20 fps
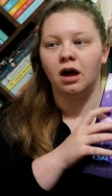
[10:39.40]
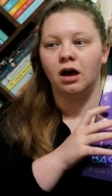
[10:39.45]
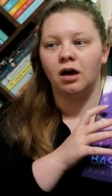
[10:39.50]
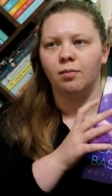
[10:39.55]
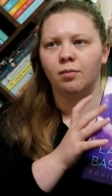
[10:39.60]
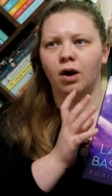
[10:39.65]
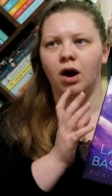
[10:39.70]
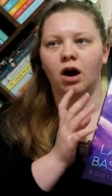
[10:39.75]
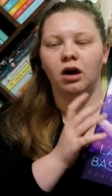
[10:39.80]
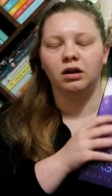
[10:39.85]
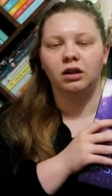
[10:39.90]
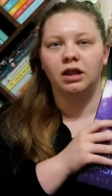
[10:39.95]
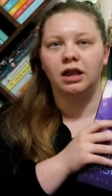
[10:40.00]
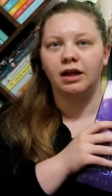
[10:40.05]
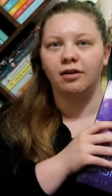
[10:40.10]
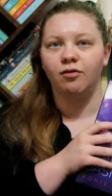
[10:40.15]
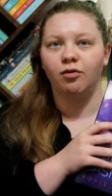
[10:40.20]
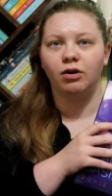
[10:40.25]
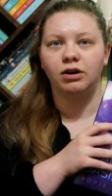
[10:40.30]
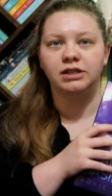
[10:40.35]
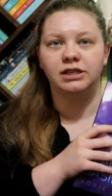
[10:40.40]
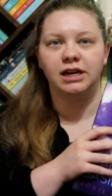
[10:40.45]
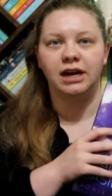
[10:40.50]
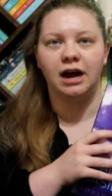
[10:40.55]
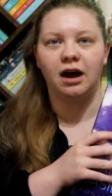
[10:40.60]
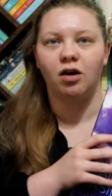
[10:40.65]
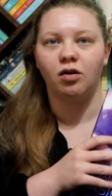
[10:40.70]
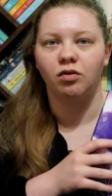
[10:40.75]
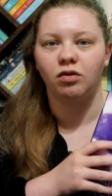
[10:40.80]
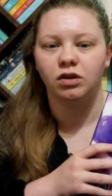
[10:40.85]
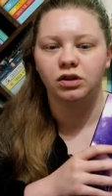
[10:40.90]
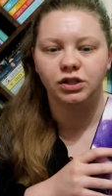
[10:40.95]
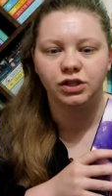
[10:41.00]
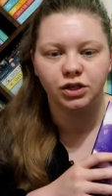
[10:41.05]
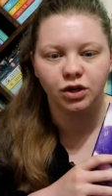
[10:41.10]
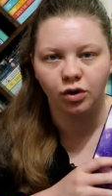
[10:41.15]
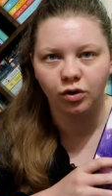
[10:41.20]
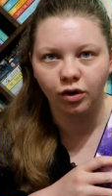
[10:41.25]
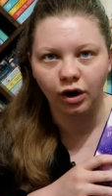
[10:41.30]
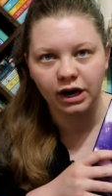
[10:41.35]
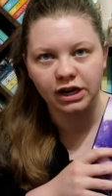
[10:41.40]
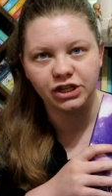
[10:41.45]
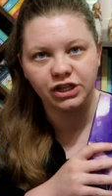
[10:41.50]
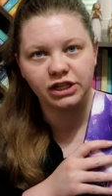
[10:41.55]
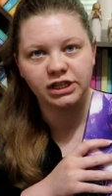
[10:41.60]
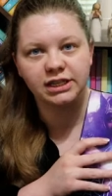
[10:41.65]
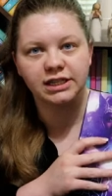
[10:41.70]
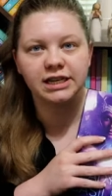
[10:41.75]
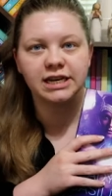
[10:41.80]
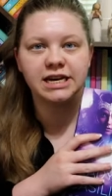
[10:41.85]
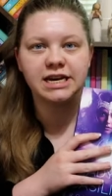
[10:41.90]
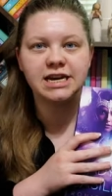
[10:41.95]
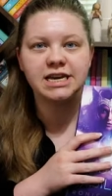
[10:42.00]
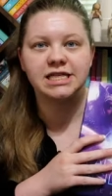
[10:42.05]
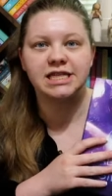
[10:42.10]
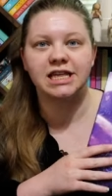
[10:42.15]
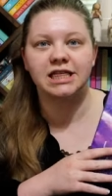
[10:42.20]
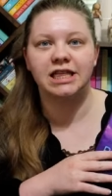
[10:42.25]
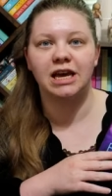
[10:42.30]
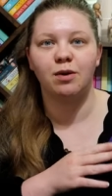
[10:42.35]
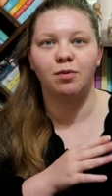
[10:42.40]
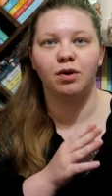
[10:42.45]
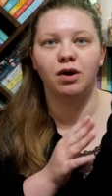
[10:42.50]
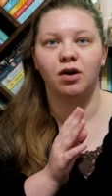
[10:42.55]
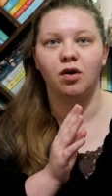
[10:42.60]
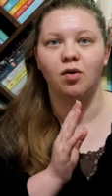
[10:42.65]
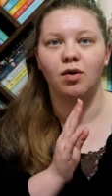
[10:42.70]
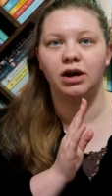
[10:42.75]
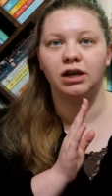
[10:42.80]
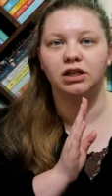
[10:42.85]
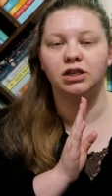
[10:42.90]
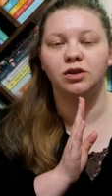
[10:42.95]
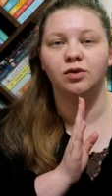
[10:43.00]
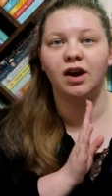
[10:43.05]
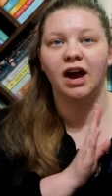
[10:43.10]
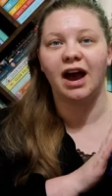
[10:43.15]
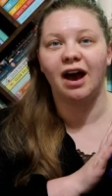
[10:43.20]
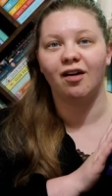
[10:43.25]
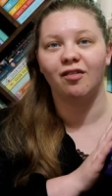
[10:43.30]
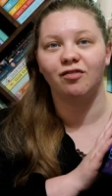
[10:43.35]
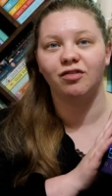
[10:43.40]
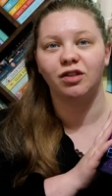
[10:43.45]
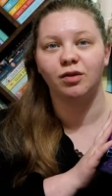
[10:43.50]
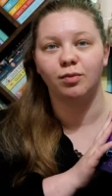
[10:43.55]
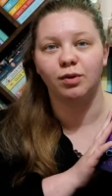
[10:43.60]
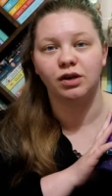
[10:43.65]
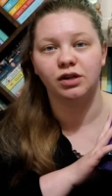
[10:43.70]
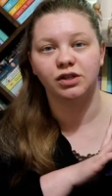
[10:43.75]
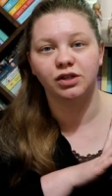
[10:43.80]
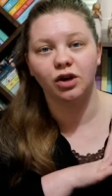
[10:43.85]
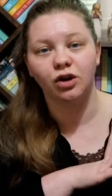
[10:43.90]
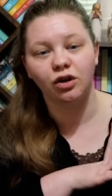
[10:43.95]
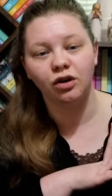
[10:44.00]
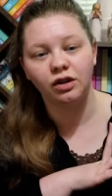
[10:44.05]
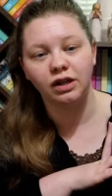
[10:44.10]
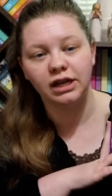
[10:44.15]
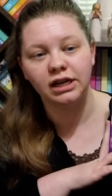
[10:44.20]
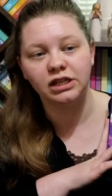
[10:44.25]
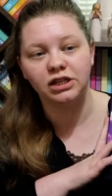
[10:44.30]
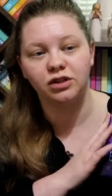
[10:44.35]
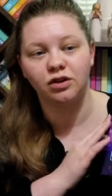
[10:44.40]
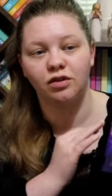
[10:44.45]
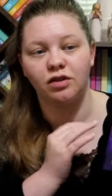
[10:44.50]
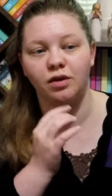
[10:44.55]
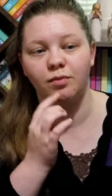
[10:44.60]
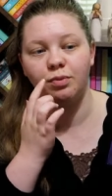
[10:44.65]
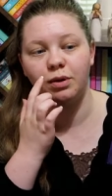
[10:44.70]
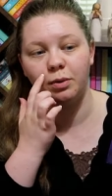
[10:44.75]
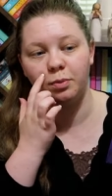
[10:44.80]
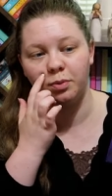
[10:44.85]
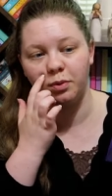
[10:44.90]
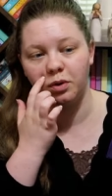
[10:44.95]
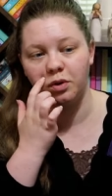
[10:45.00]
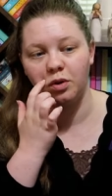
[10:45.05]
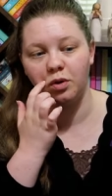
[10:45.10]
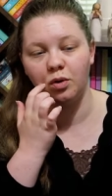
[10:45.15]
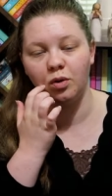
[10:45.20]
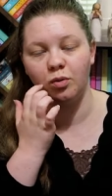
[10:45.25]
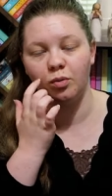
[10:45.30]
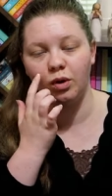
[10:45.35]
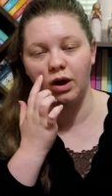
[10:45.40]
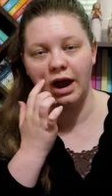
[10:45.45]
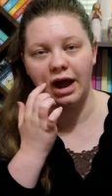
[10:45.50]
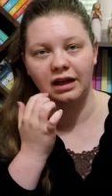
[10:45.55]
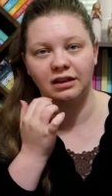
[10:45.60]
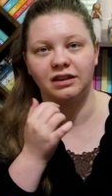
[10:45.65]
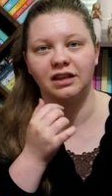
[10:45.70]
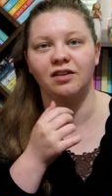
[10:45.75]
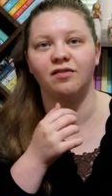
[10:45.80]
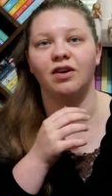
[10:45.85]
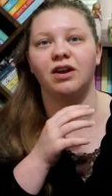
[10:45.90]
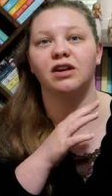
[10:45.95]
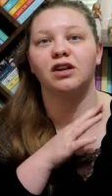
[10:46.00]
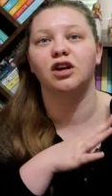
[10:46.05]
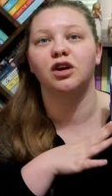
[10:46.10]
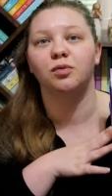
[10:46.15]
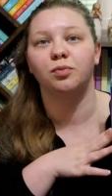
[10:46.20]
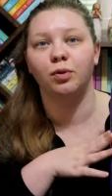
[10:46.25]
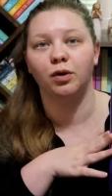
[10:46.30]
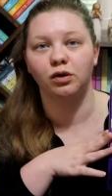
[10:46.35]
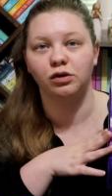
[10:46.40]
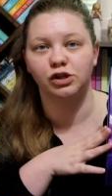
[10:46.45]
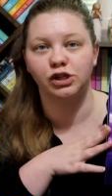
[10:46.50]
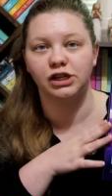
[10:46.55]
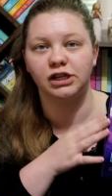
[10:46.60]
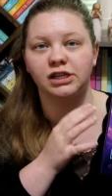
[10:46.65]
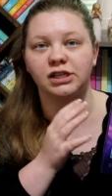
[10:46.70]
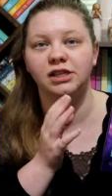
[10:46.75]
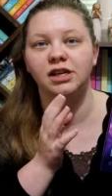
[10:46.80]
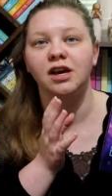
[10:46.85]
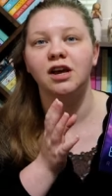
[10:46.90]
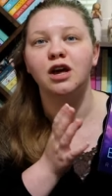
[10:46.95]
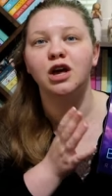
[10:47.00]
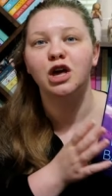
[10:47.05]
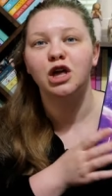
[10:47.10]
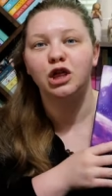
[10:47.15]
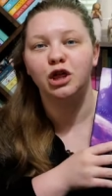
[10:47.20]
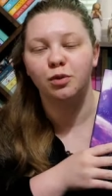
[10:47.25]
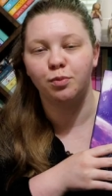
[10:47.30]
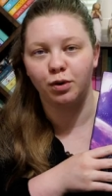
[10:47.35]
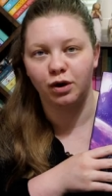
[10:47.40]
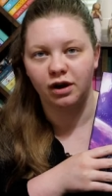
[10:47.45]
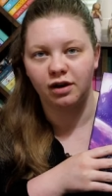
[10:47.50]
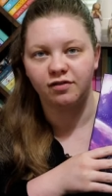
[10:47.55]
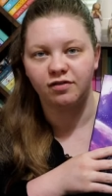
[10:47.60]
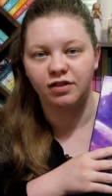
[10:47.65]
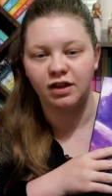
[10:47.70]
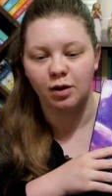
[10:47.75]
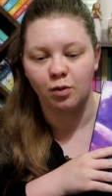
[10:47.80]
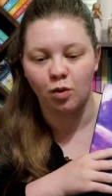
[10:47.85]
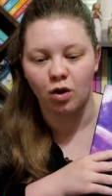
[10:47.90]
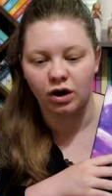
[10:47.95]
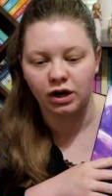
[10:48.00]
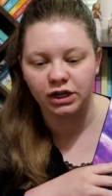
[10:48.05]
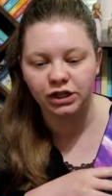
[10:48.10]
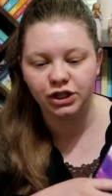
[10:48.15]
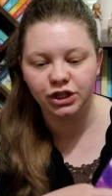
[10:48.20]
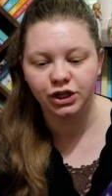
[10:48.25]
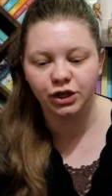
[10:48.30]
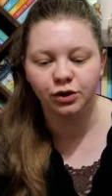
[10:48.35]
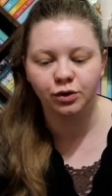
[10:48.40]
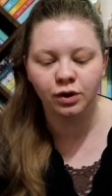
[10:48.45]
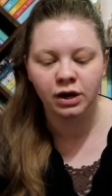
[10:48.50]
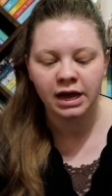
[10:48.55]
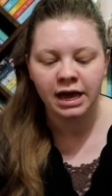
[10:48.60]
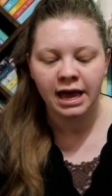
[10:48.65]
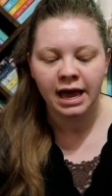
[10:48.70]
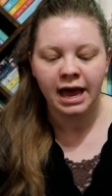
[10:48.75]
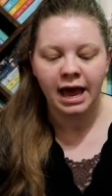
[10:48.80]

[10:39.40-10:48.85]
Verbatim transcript: um, Enclave worked it out so graciously that they were going to have the books early so that people who were at the event could purchase the book if they wanted to.